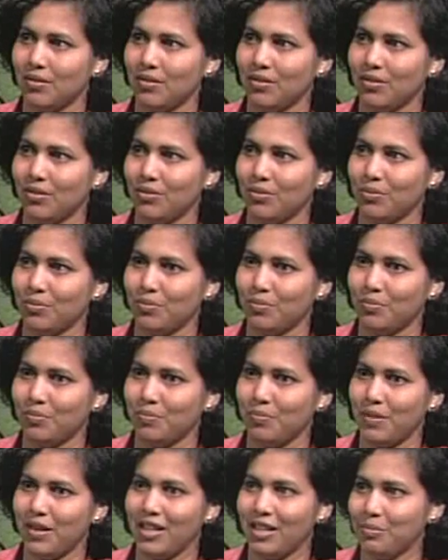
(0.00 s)
you know
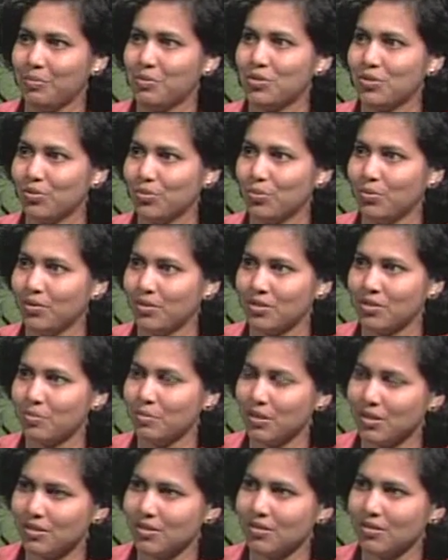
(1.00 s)
helps you work
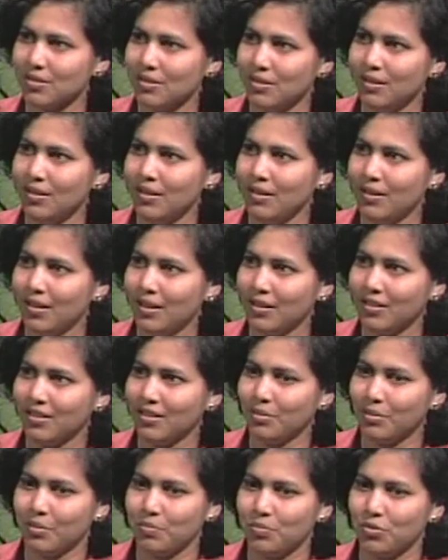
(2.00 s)
smarter and
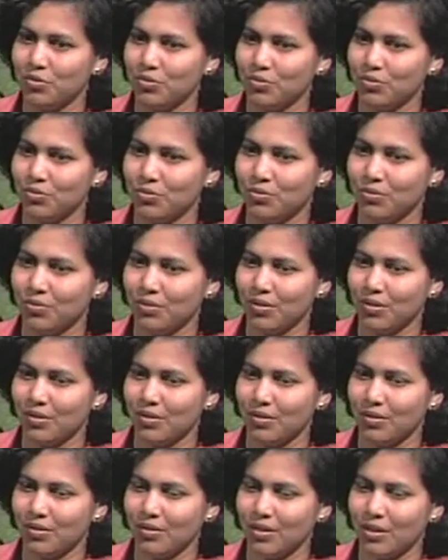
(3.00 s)
come up to
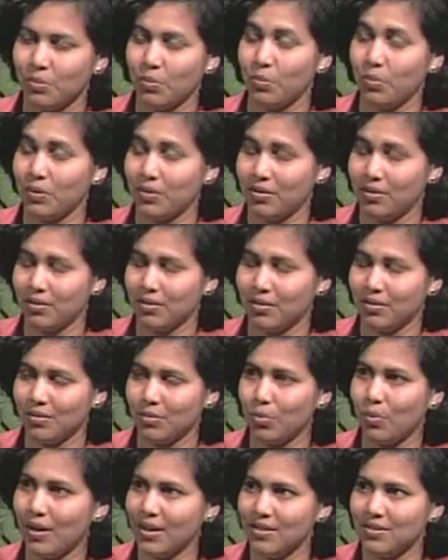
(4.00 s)
uh, come up with uh,
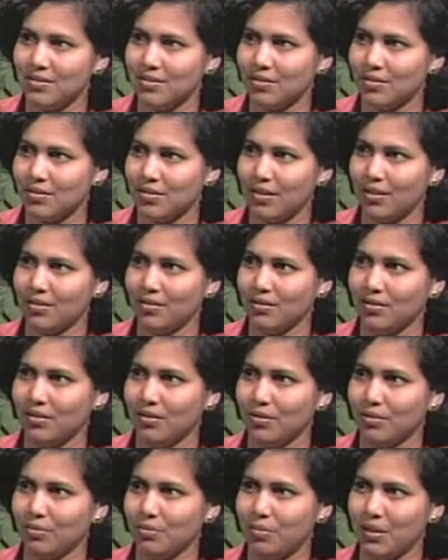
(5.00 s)
wiser and
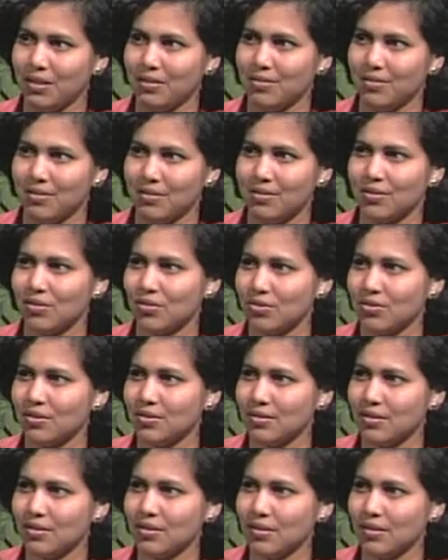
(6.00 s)
you know better decisions.